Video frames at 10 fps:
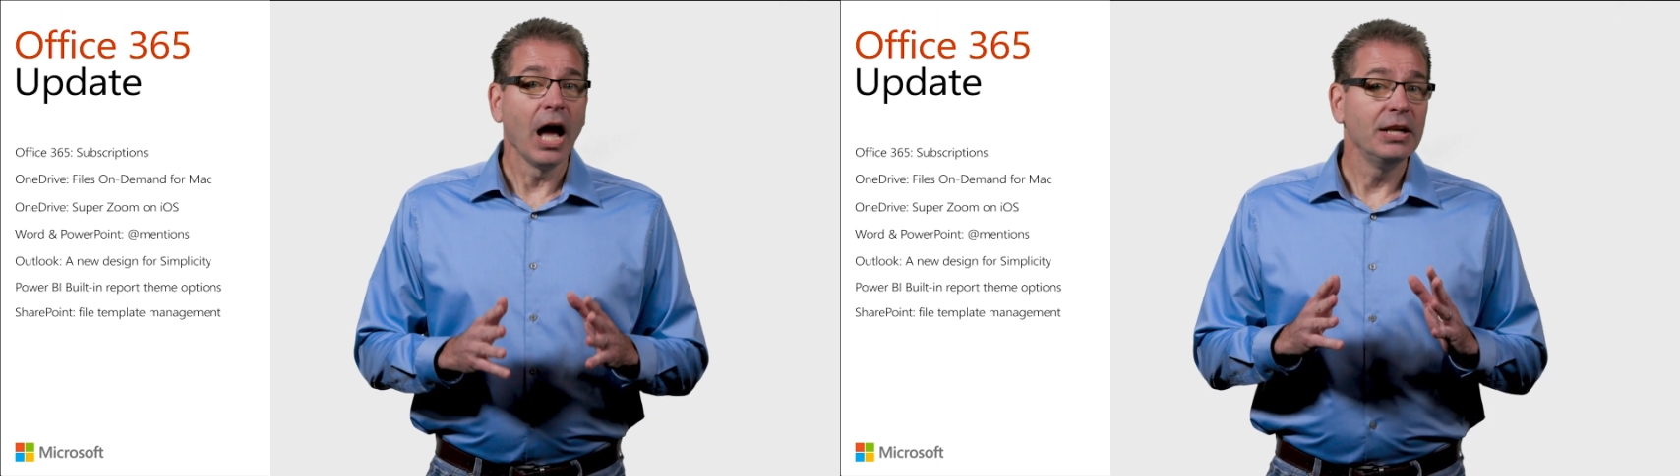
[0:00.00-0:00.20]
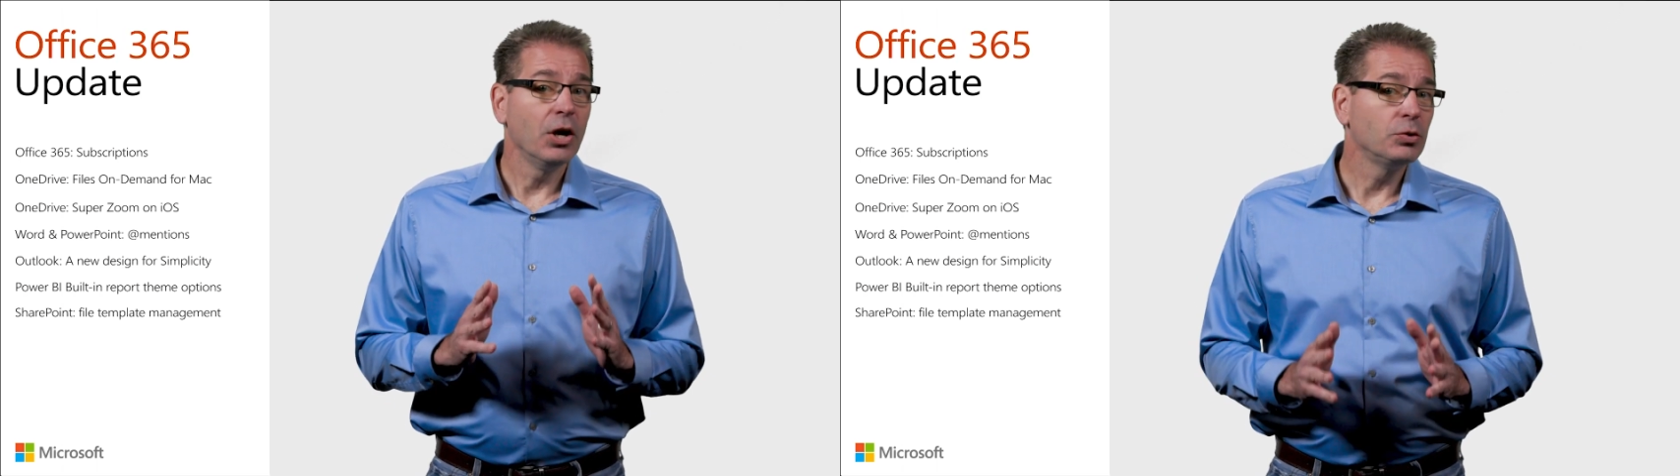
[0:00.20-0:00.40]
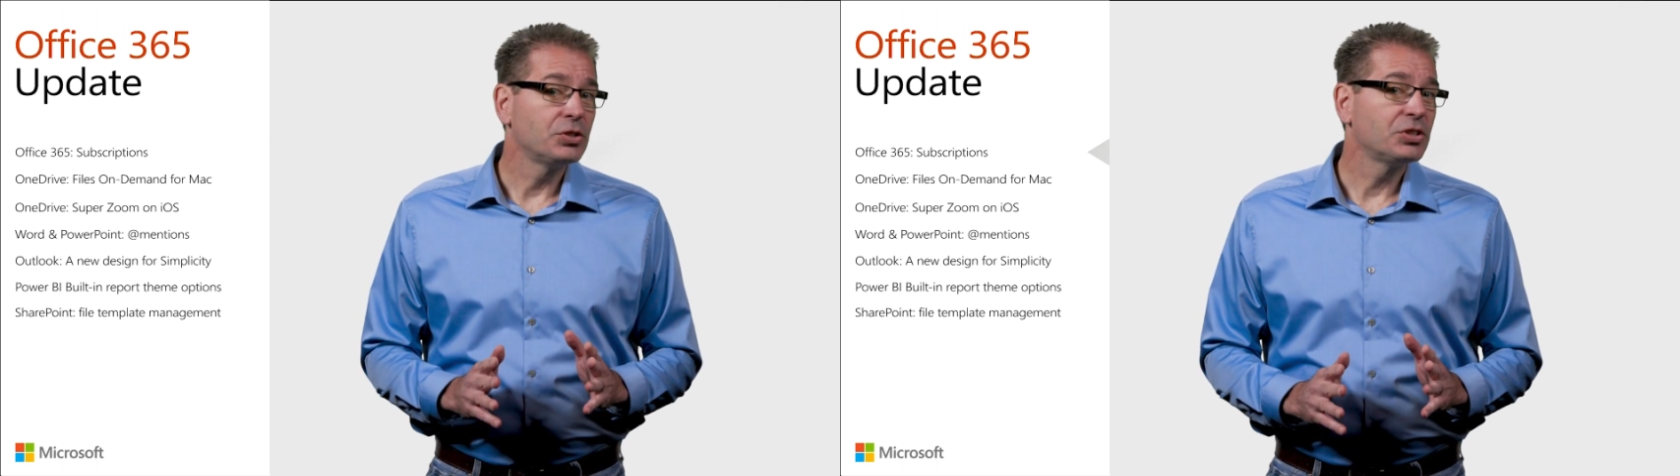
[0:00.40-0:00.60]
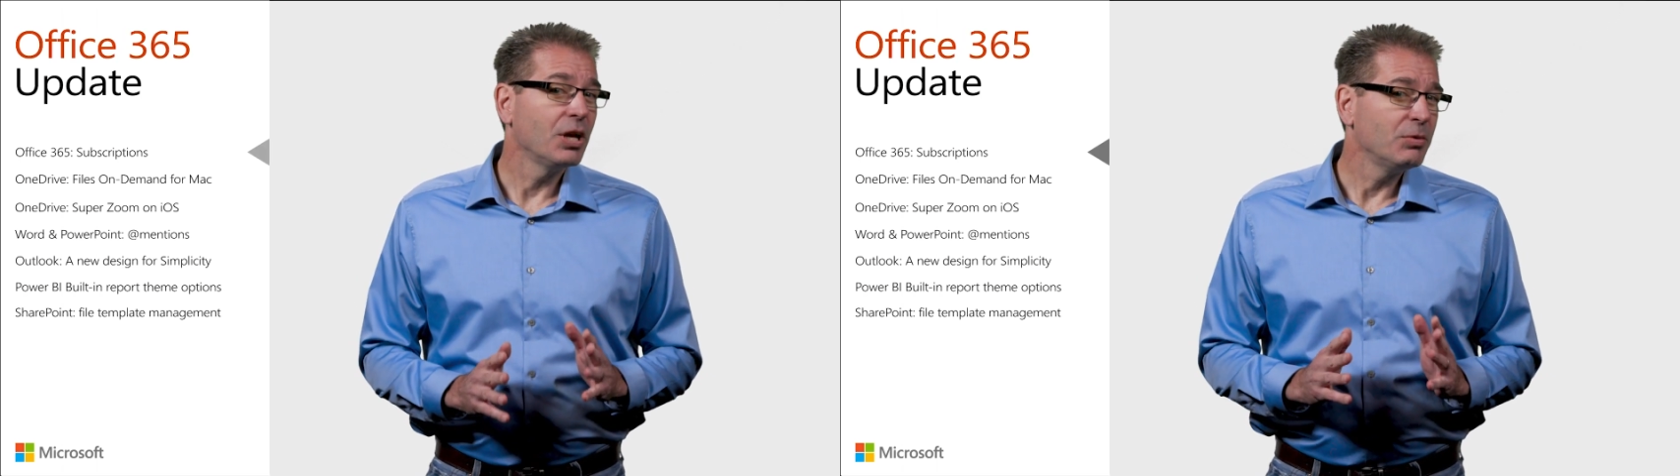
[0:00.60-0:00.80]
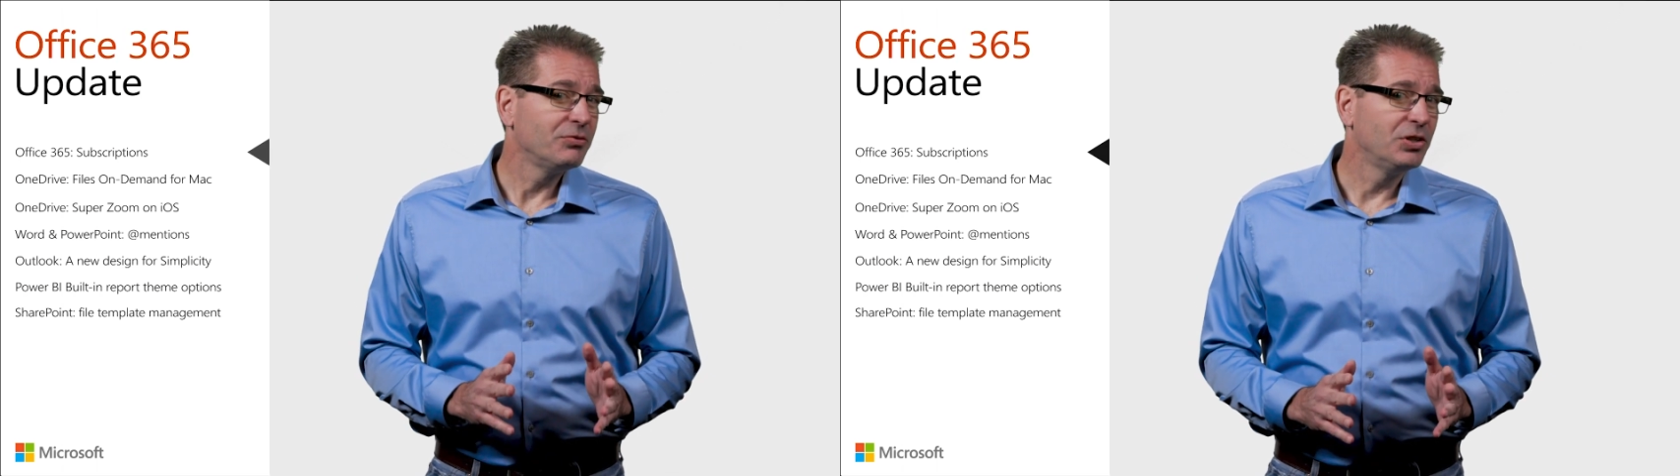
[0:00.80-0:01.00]
I know
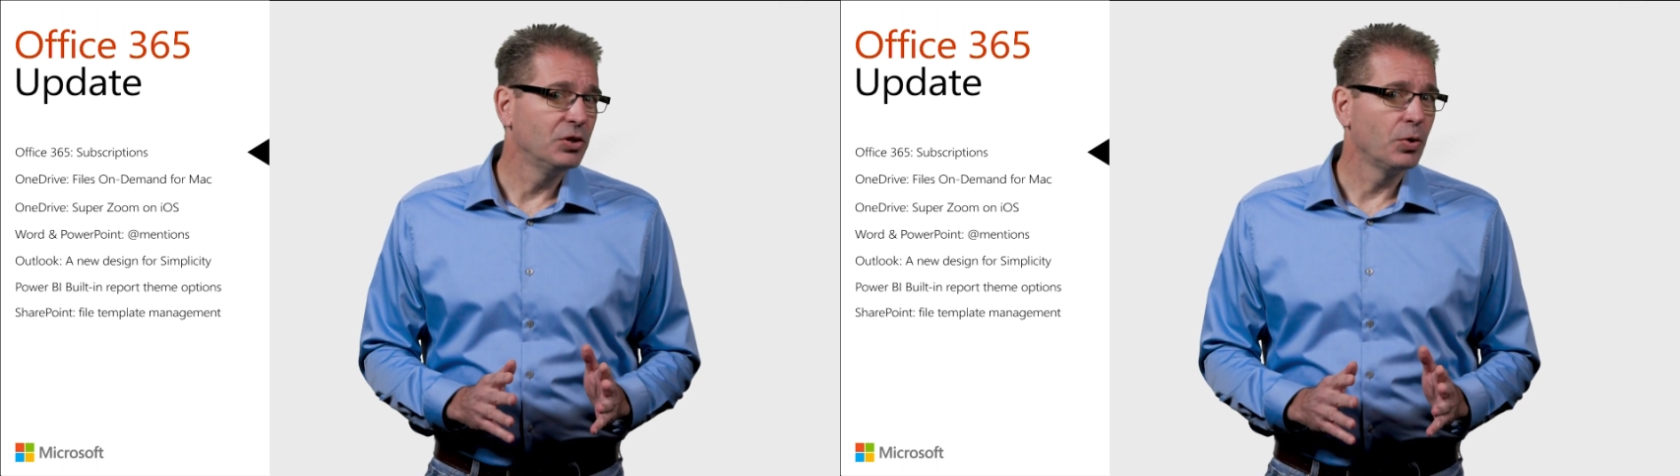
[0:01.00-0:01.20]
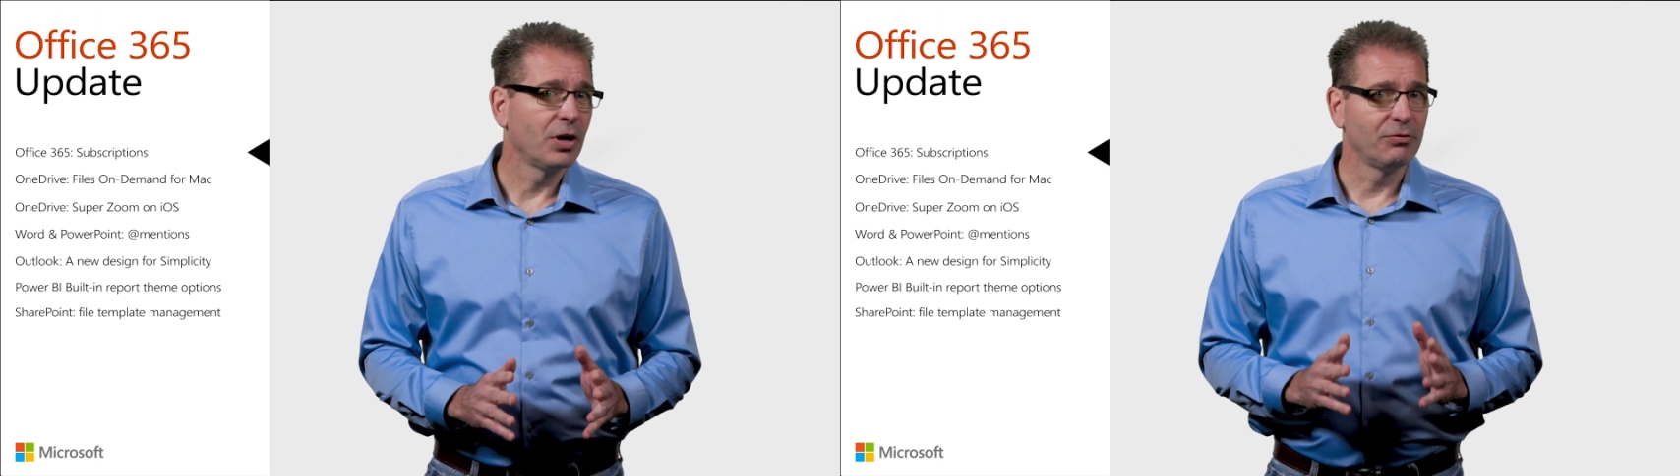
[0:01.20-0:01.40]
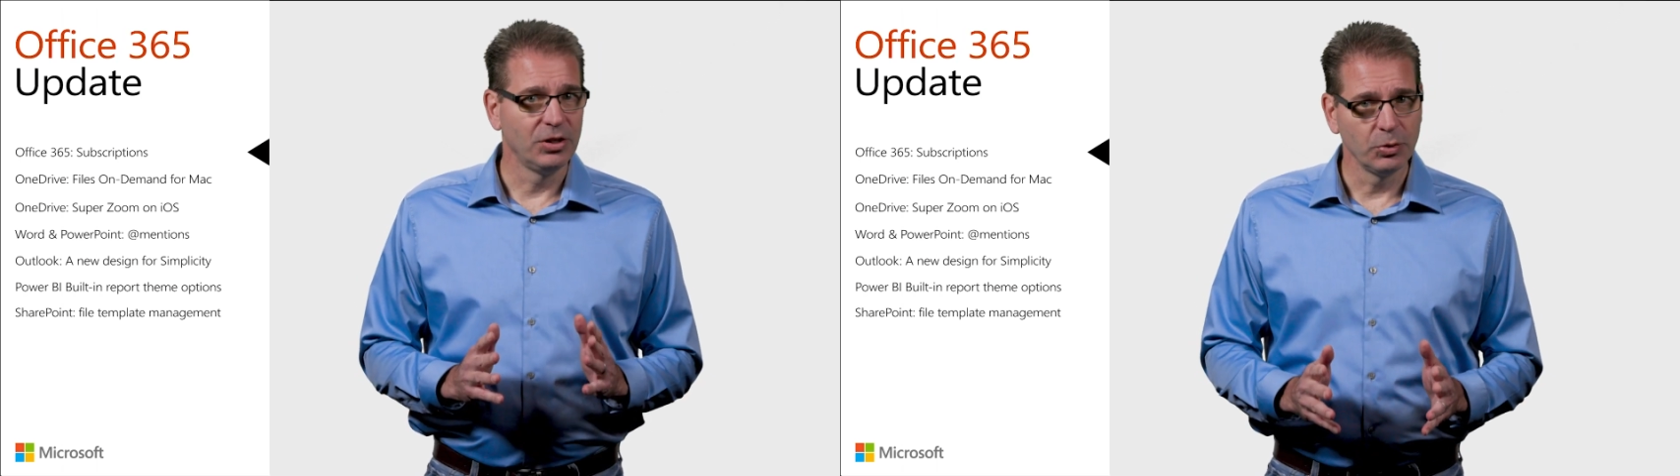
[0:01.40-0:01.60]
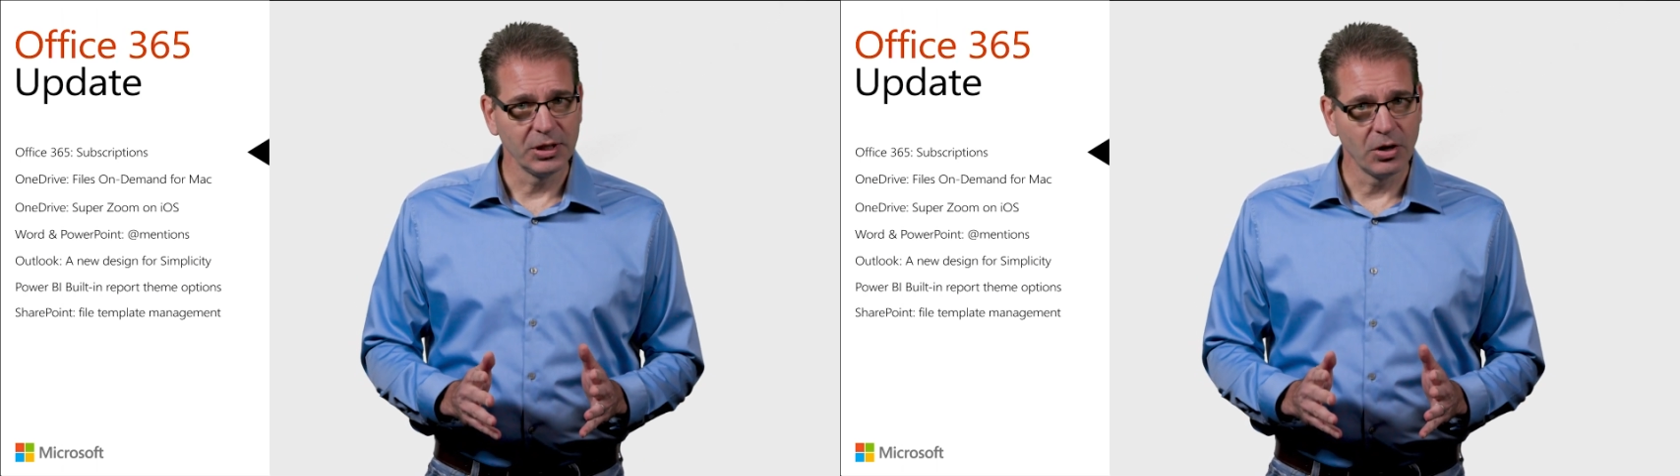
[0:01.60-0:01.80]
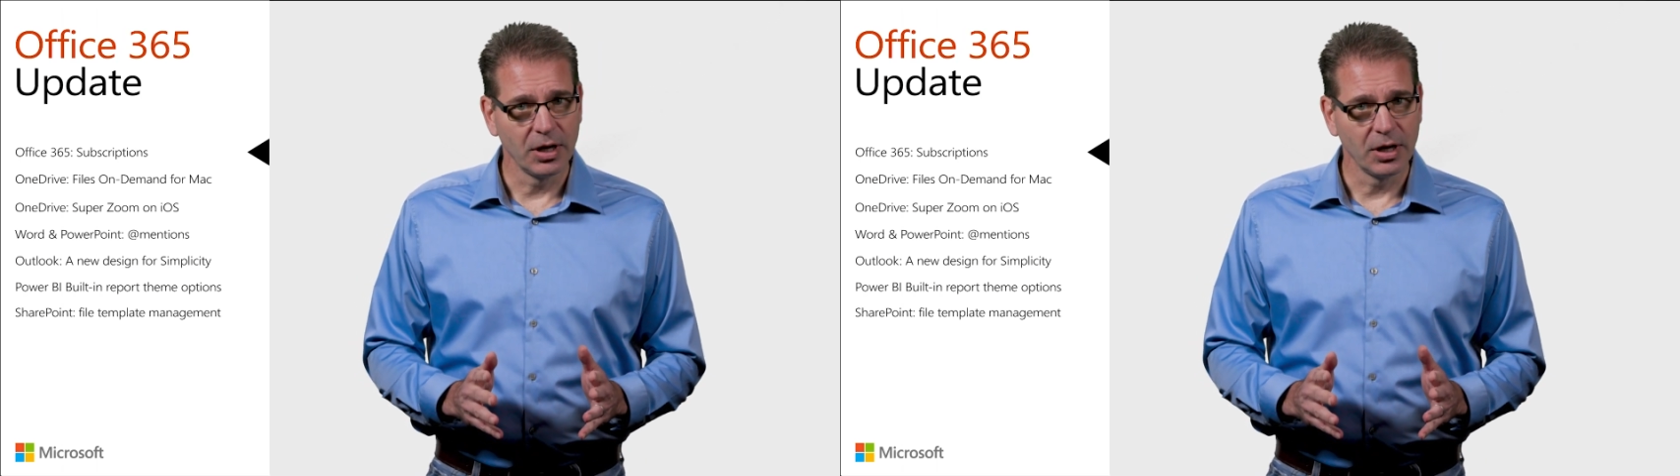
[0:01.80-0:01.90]
some of you in our viewing